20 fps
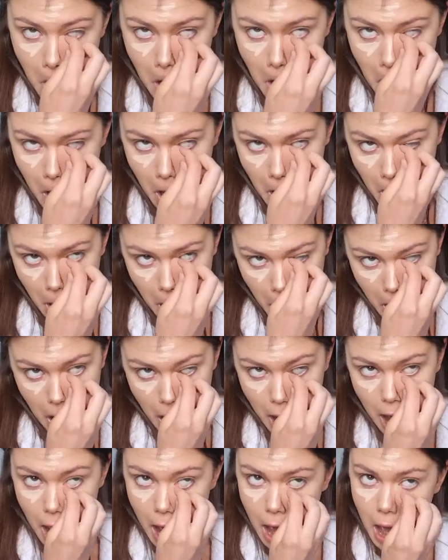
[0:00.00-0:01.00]

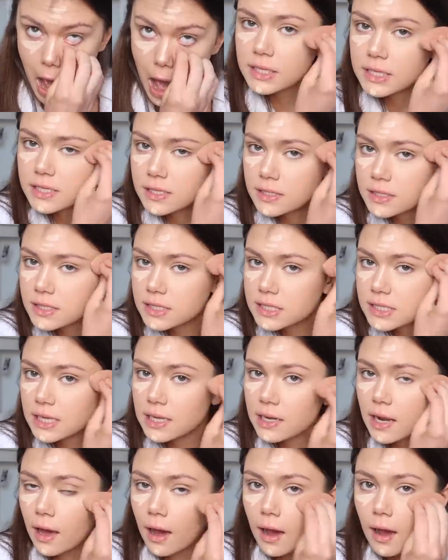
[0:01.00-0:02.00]
Uh, this
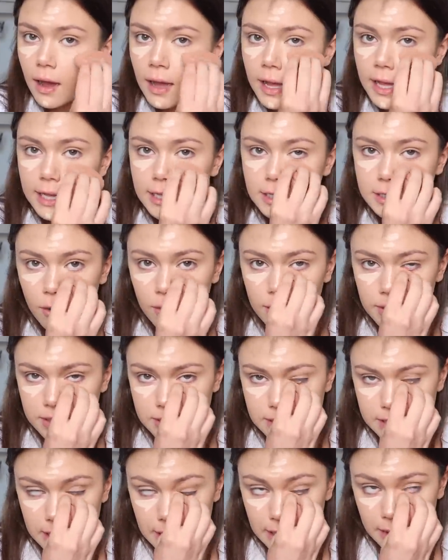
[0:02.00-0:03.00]
concealer is
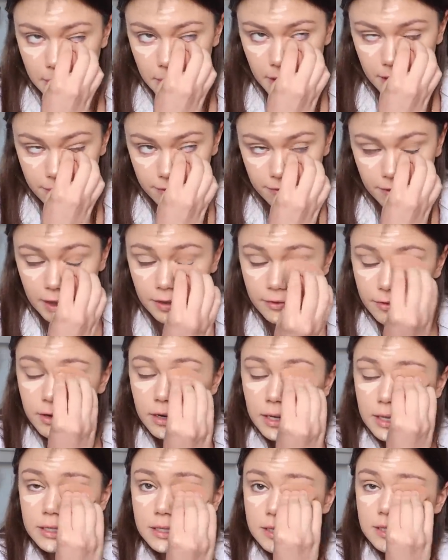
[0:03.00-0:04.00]
honestly my
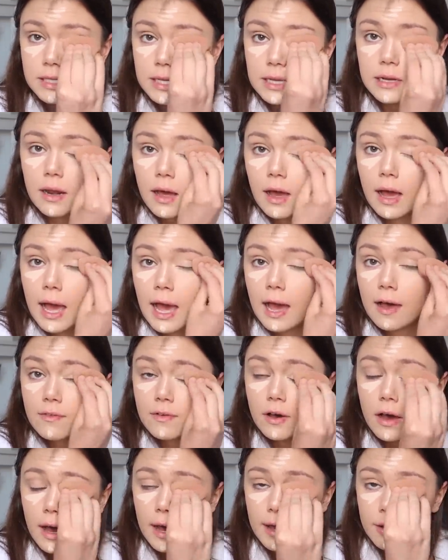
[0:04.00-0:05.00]
favourite concealer
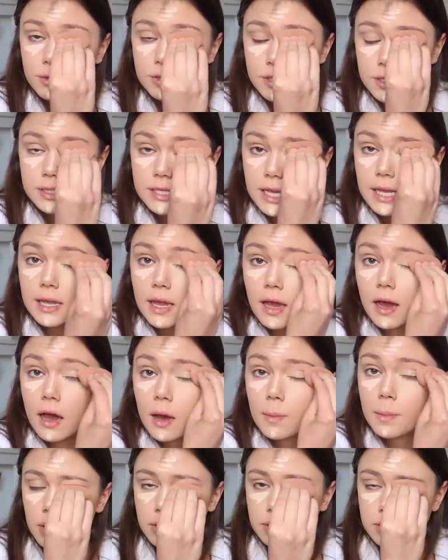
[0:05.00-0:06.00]
ever. I also take it
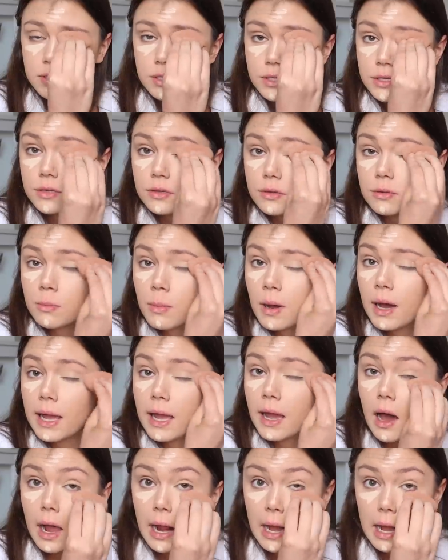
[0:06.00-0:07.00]
up onto
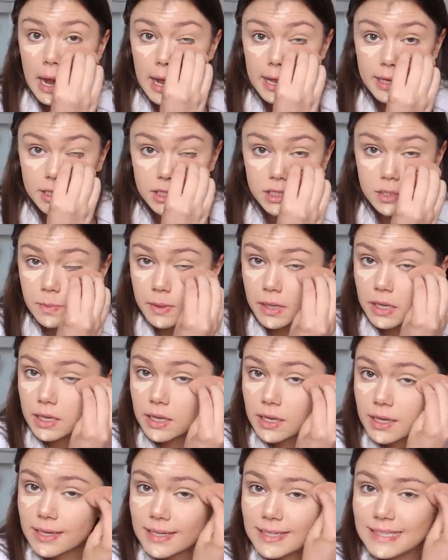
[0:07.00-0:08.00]
my eyelids
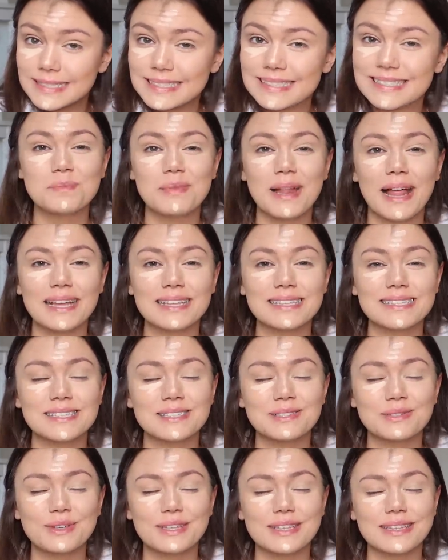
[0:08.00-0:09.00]
because
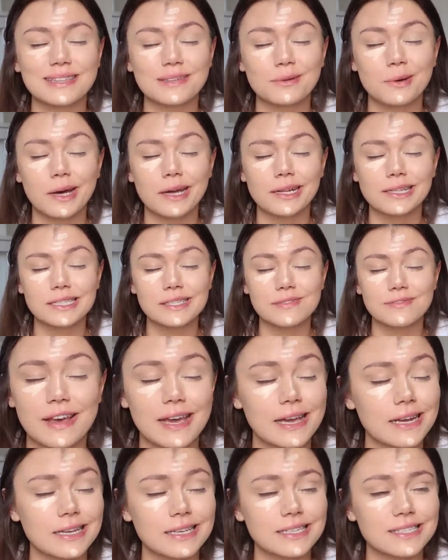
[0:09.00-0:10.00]
blessed with the world's
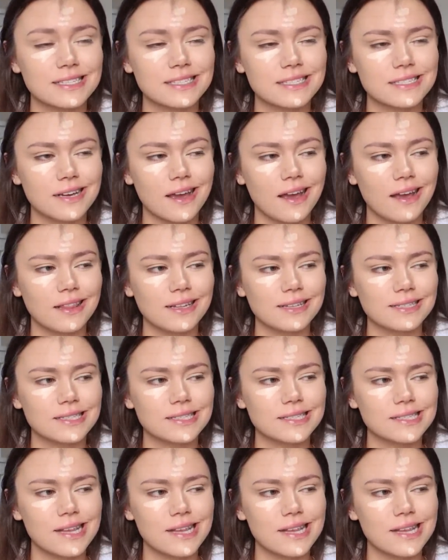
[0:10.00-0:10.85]
veiniest eyelids